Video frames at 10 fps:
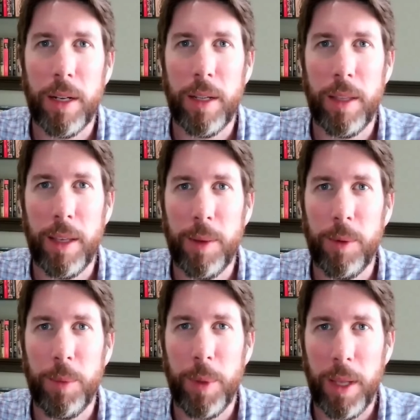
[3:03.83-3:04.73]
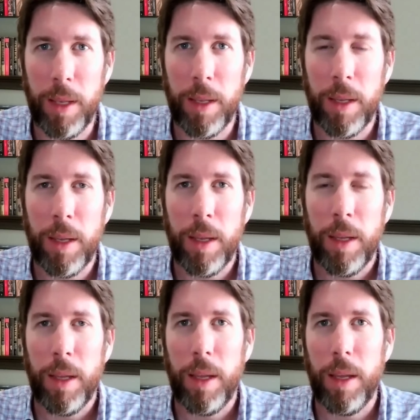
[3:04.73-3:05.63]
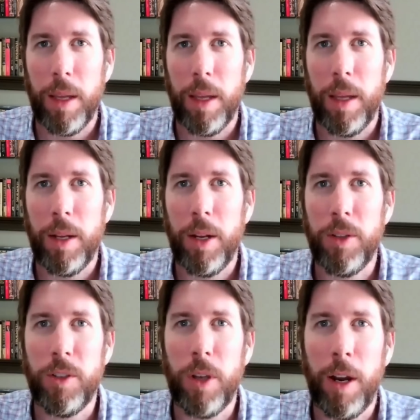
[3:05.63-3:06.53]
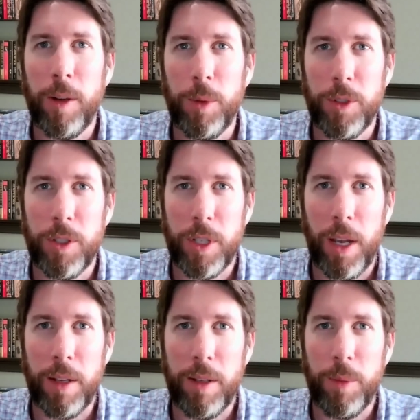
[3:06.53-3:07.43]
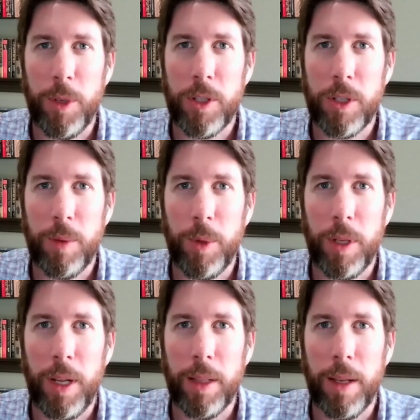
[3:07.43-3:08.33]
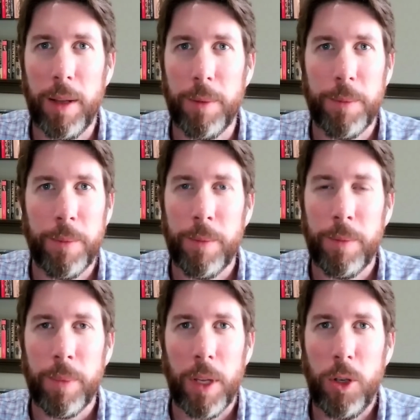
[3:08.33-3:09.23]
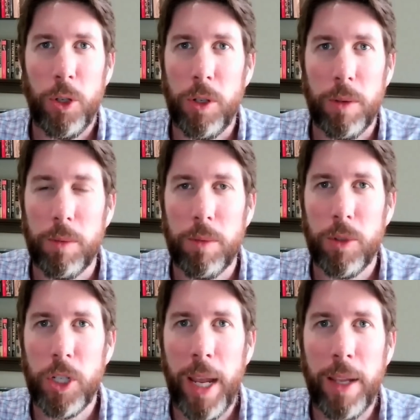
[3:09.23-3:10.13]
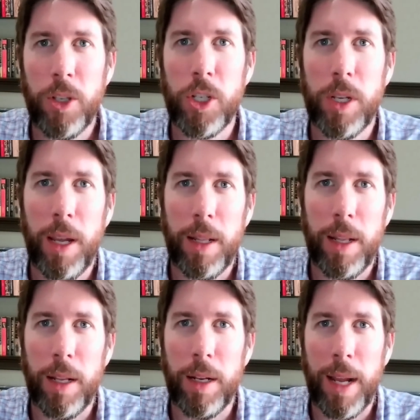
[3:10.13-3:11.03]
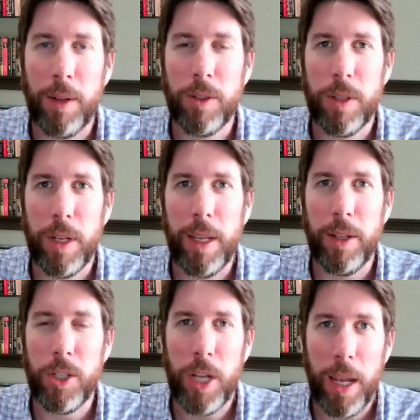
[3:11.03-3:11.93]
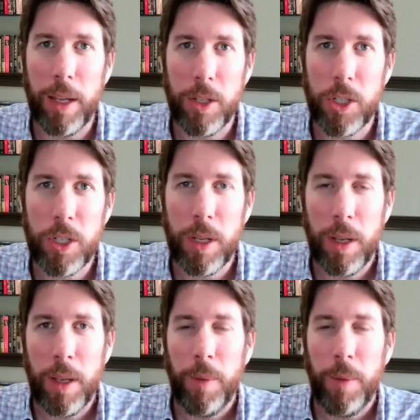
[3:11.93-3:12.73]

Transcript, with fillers: And I think it would be an undesirable society in which someone like that couldn't change and then announced that he had changed.